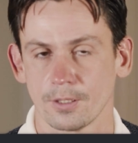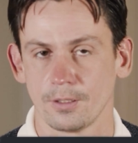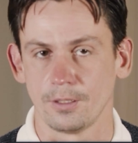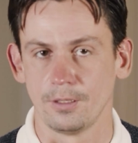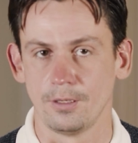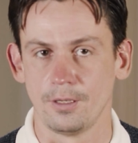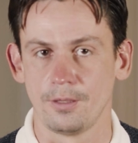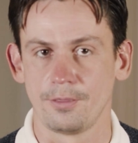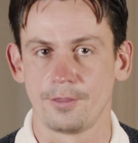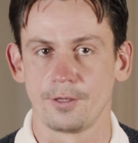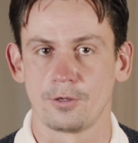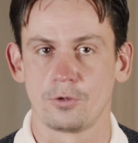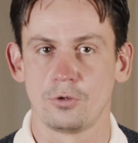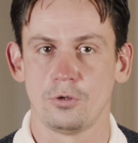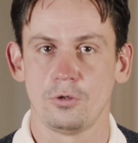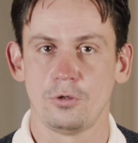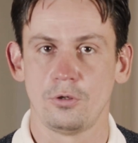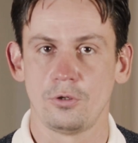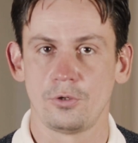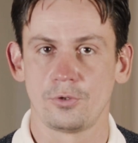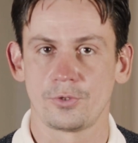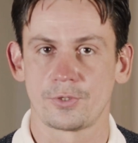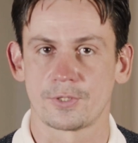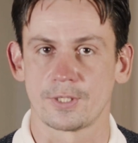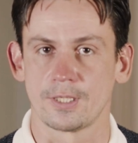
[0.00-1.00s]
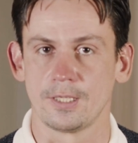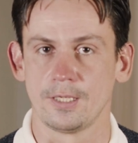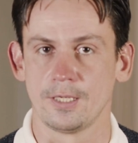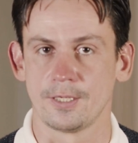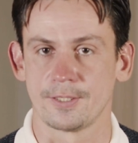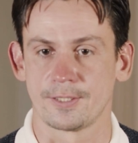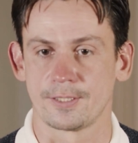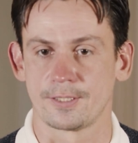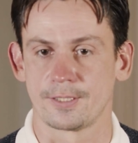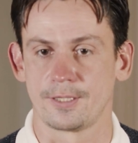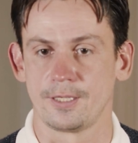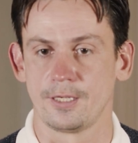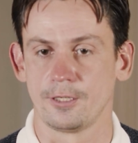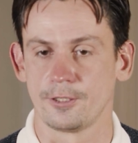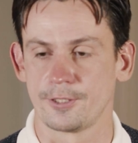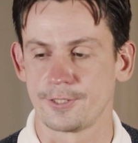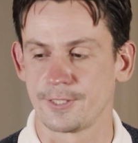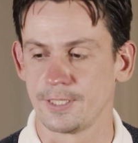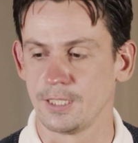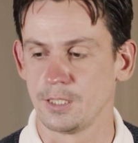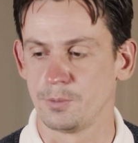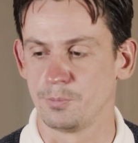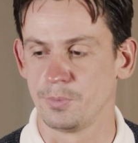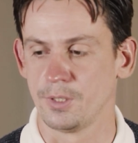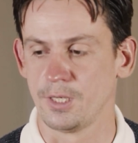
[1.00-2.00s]
And the goals, as they're
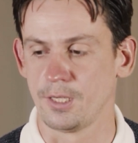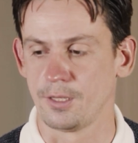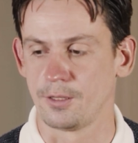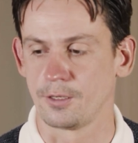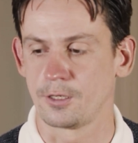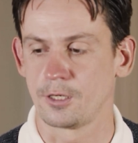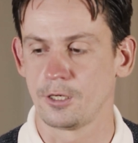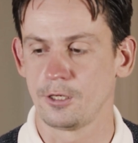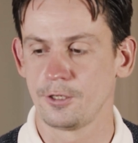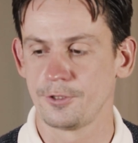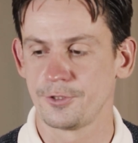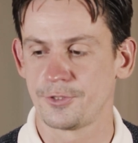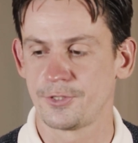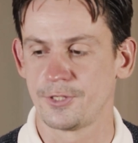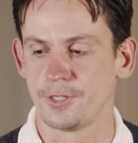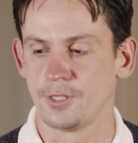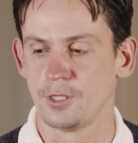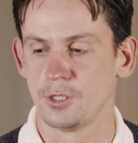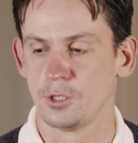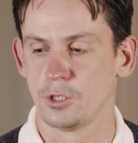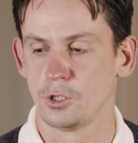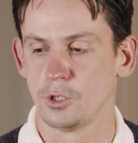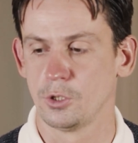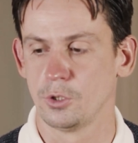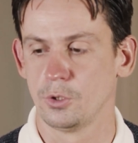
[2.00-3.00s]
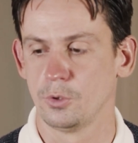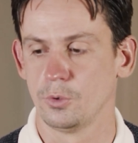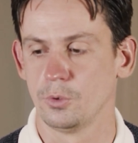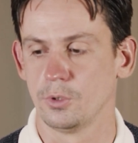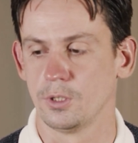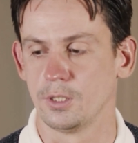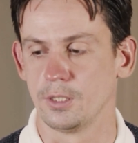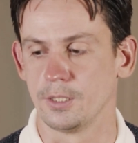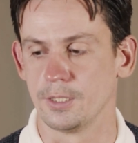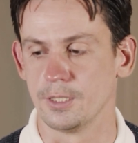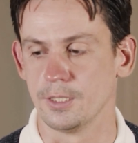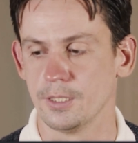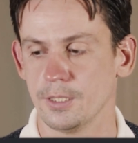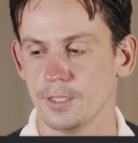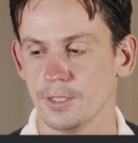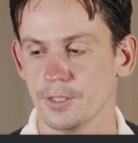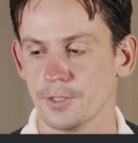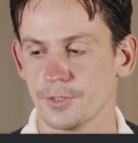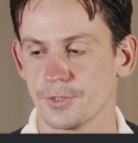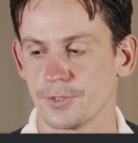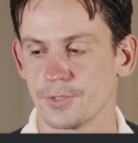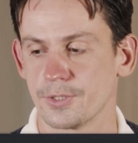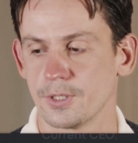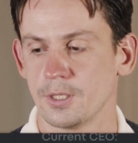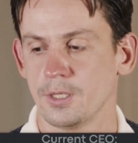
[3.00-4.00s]
set by the current CEO,
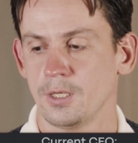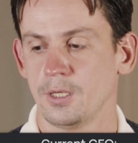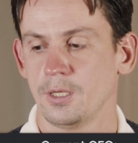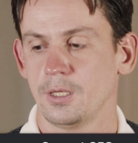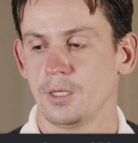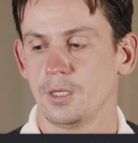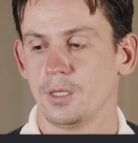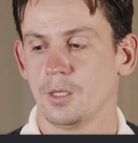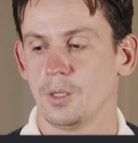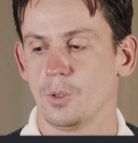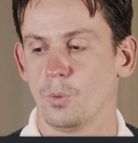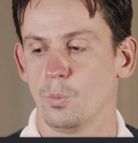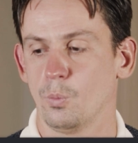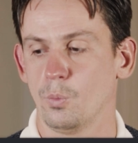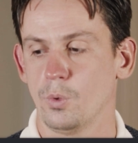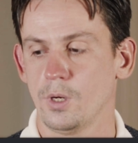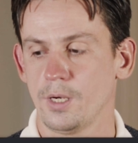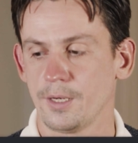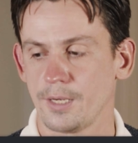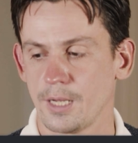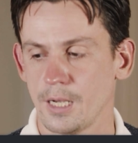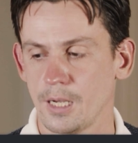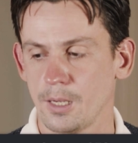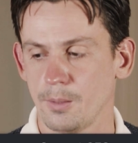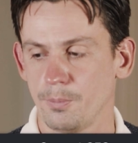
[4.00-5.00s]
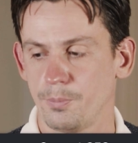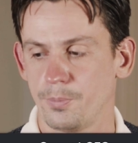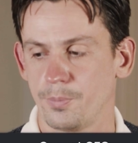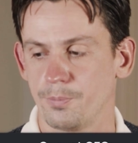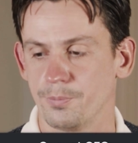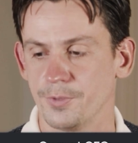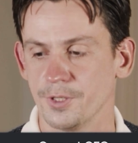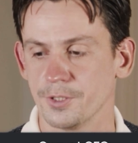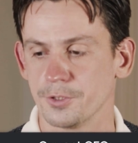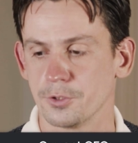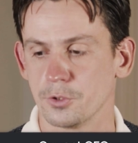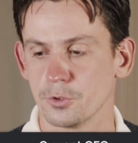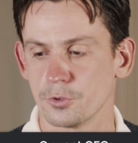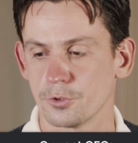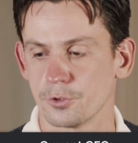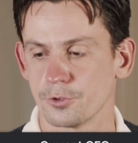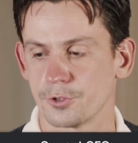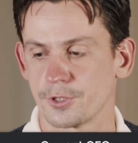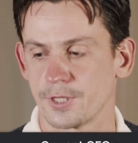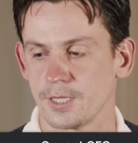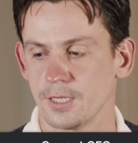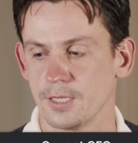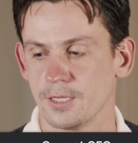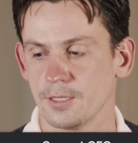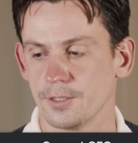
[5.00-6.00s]
is one app that
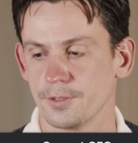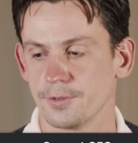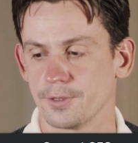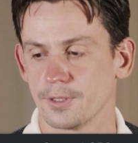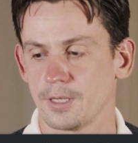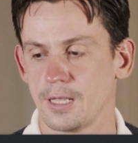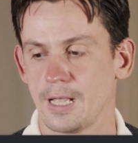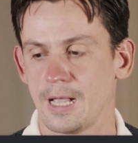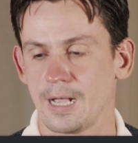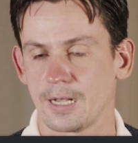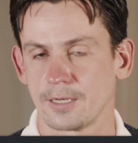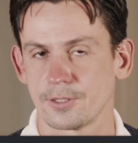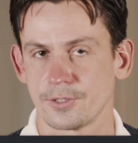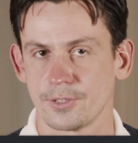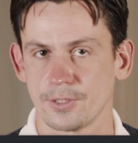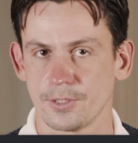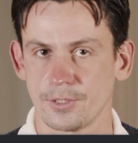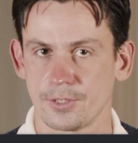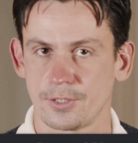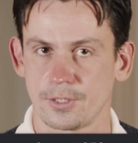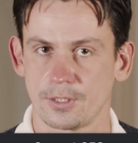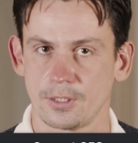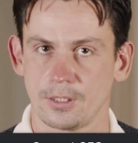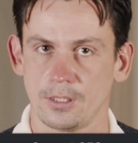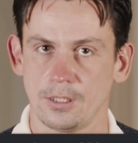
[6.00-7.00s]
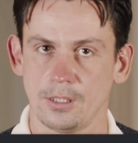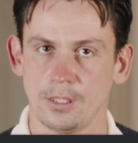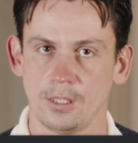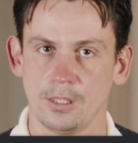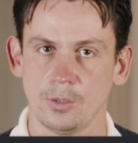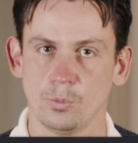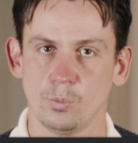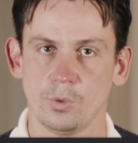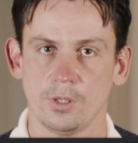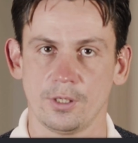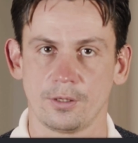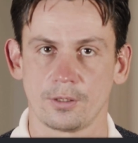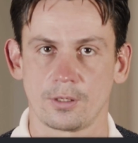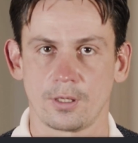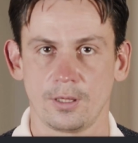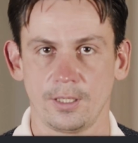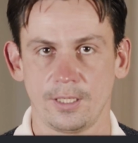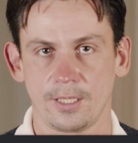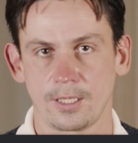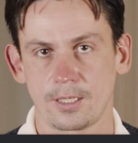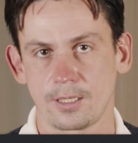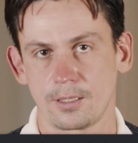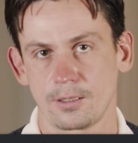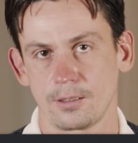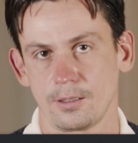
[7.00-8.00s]
users can access in one
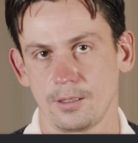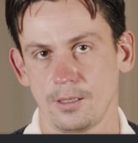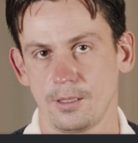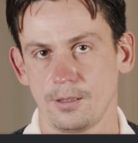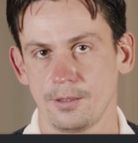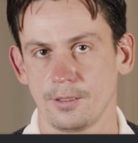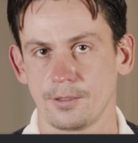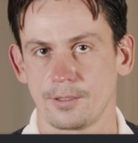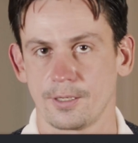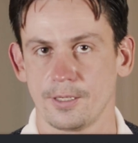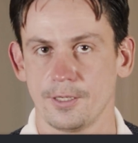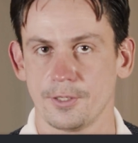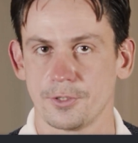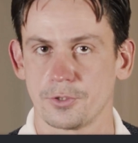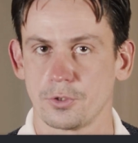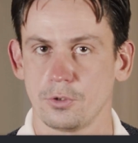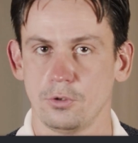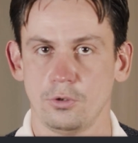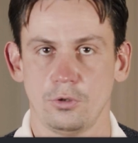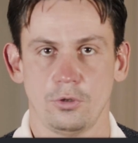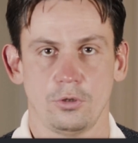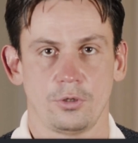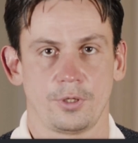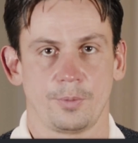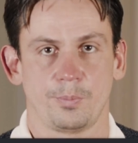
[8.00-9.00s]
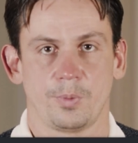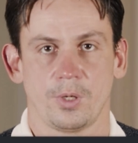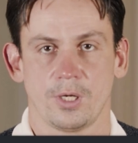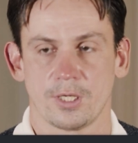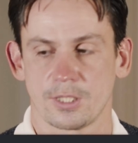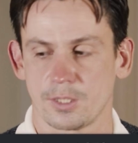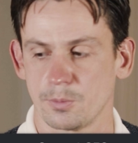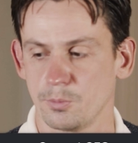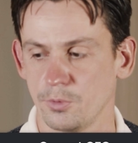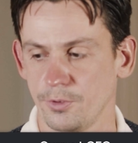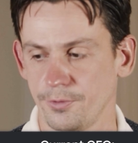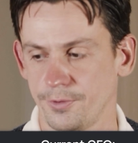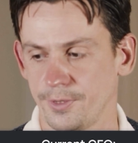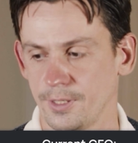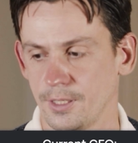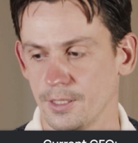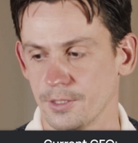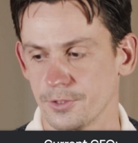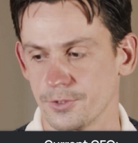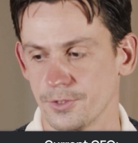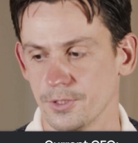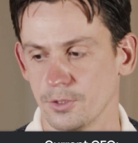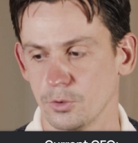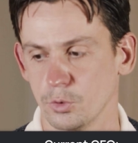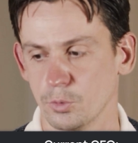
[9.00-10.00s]
click and that has all the possible
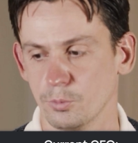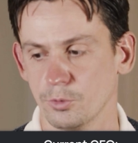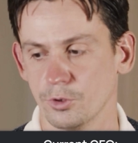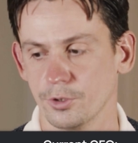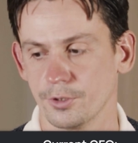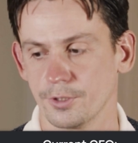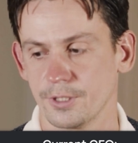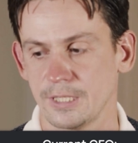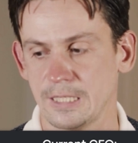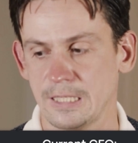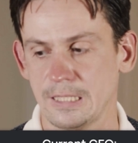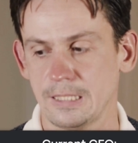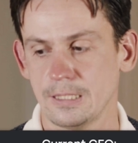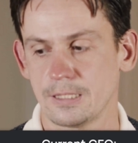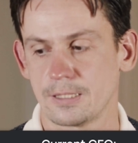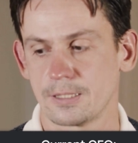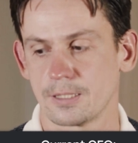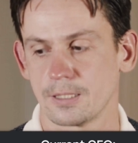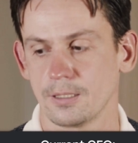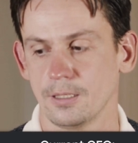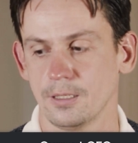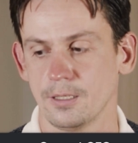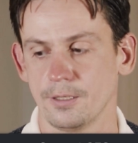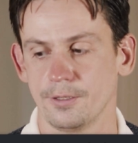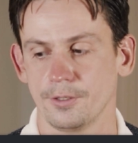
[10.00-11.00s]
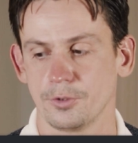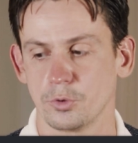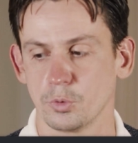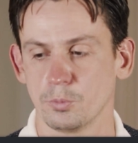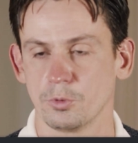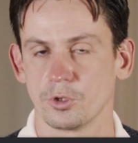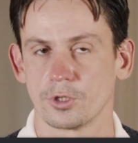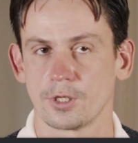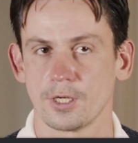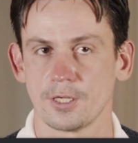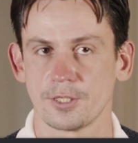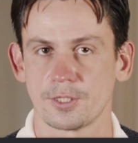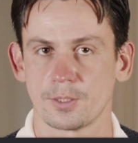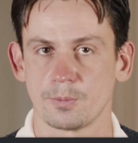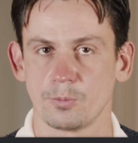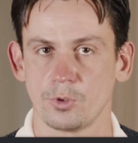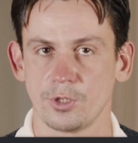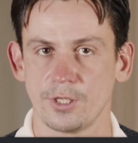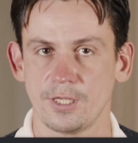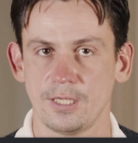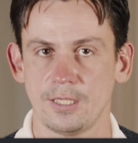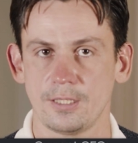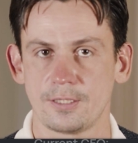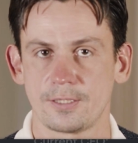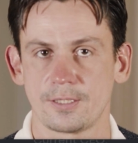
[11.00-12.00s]
things that Uber needs, that Uber customer
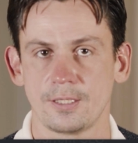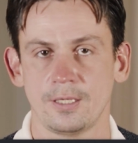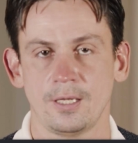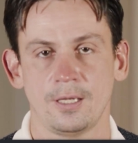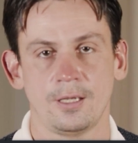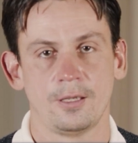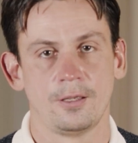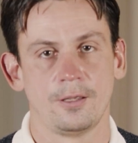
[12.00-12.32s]
needs.